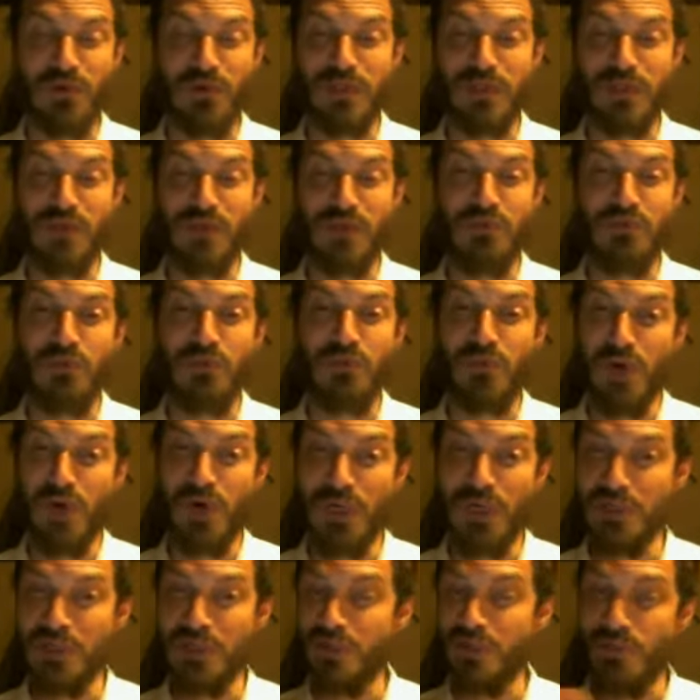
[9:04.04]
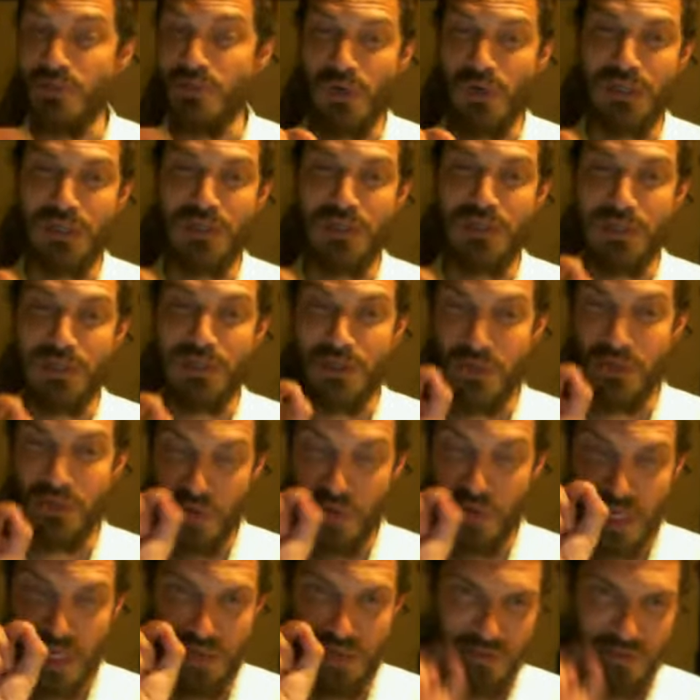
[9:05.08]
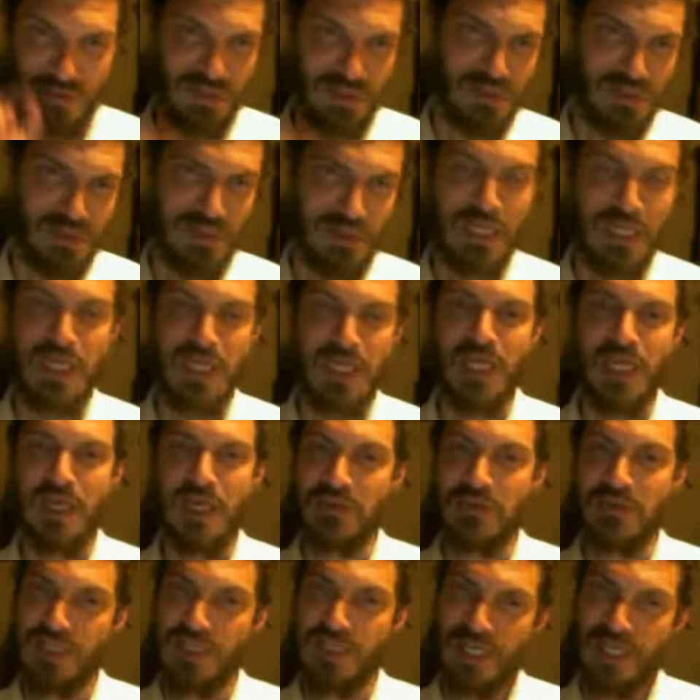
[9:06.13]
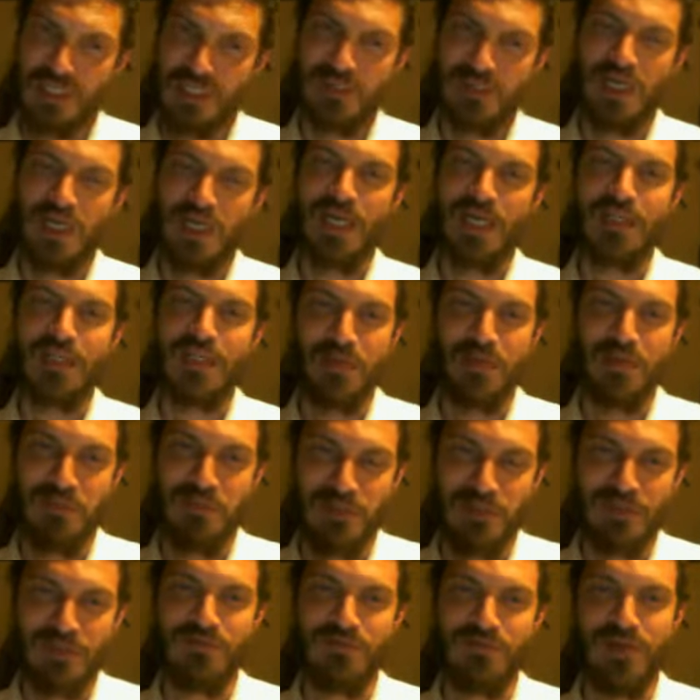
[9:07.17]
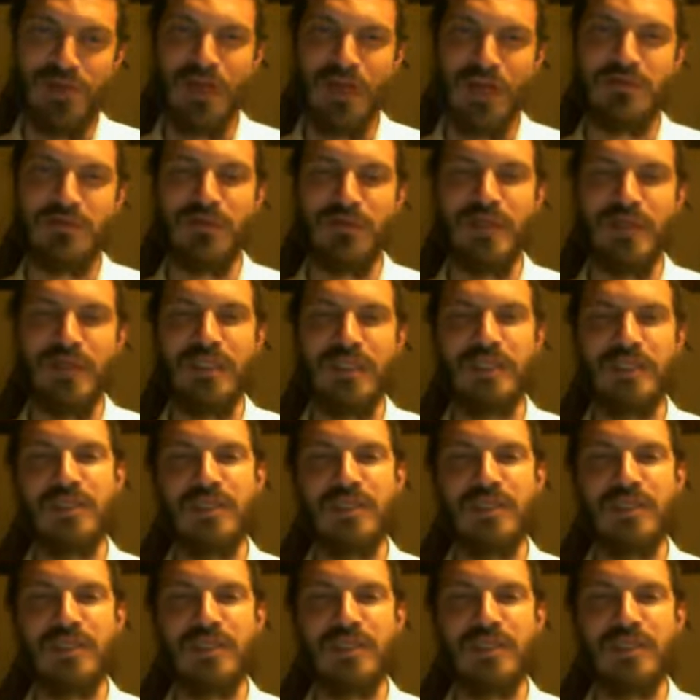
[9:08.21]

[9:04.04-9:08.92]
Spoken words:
than one grain of it. If it's not so hot, then put in 5 grains.